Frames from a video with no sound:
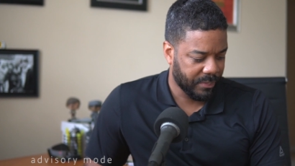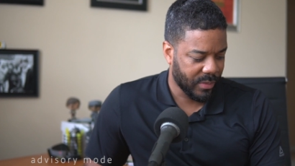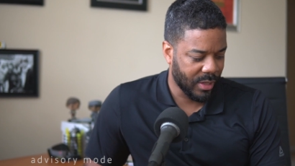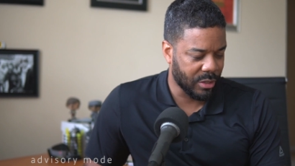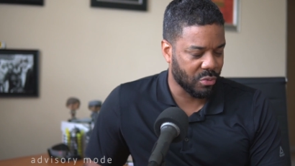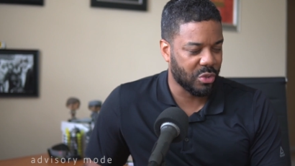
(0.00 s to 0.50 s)

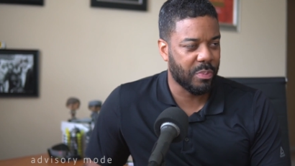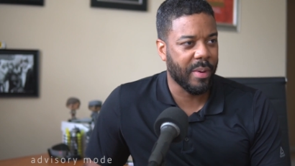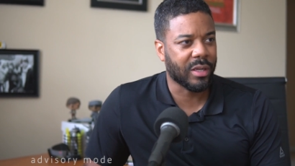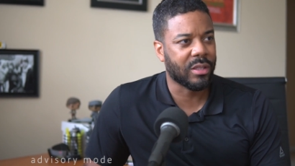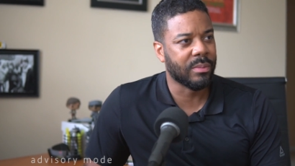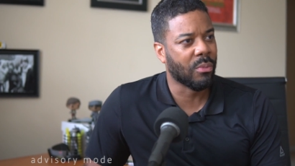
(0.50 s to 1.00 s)
is
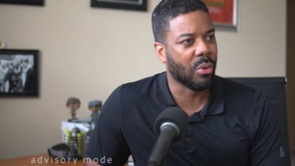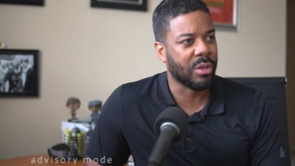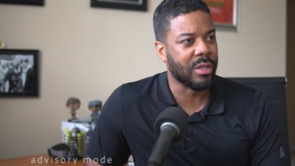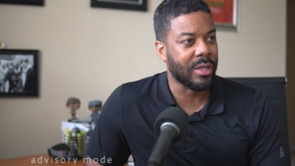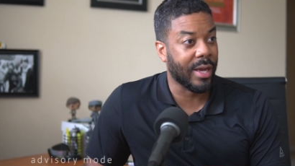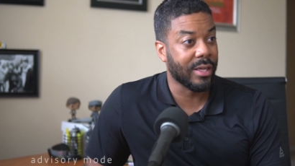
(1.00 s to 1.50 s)
respected more
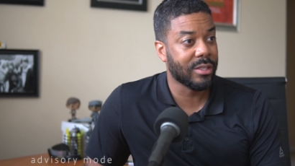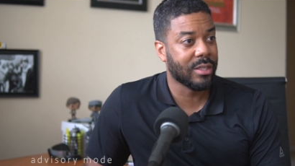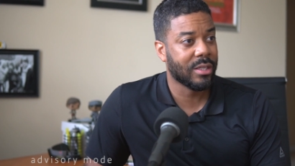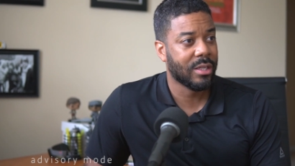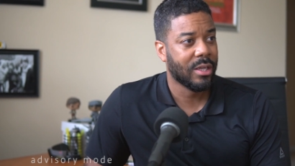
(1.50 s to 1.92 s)
than yes.